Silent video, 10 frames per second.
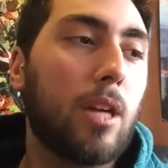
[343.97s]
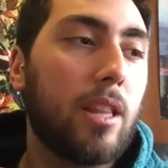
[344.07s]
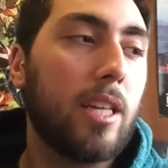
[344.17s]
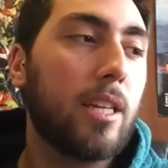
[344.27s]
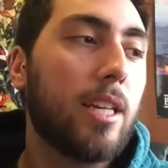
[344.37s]
I
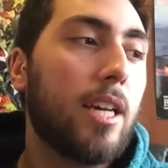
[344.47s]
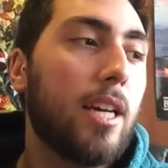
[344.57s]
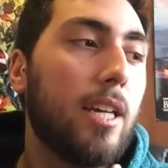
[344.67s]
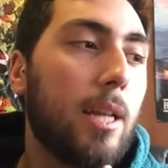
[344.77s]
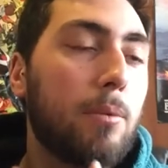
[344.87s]
think
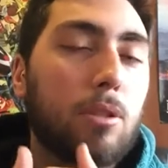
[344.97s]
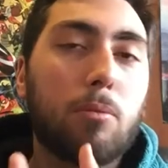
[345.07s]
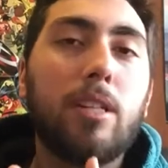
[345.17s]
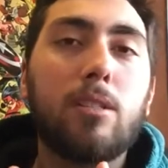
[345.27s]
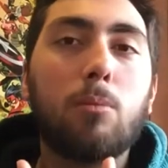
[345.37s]
there was a
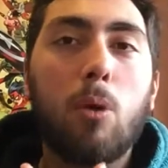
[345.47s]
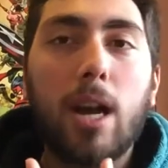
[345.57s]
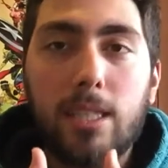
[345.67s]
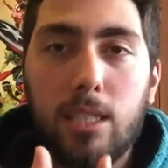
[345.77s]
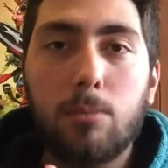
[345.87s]
reason why
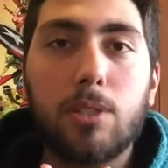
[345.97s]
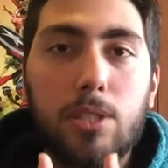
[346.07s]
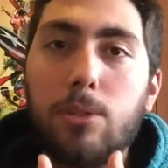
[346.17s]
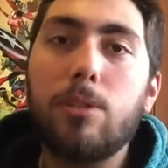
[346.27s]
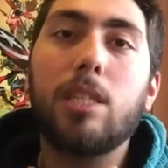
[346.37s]
he didn't want to
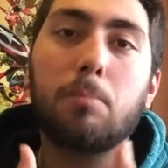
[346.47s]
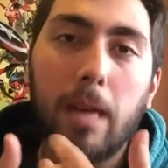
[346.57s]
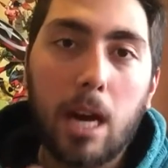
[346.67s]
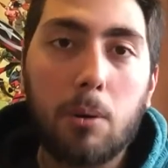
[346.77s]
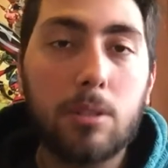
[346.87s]
use his
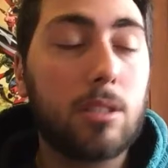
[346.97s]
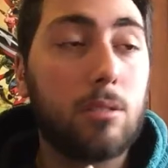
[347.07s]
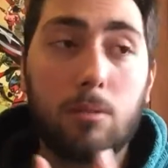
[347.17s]
powers.